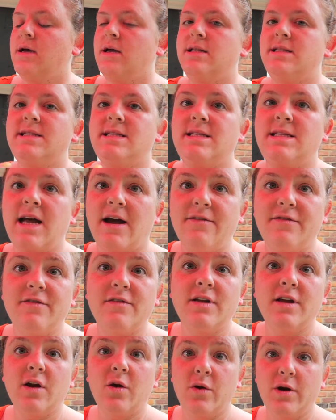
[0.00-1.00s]
It's
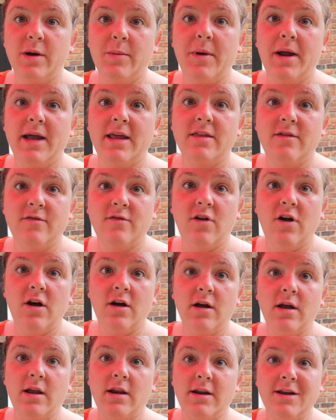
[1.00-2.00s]
definitely going to make the
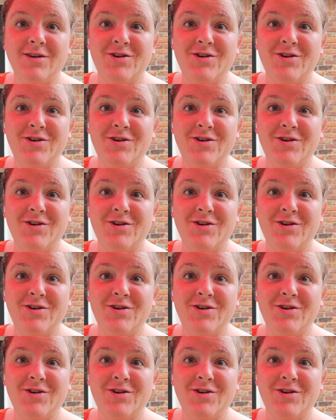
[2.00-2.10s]
vlog an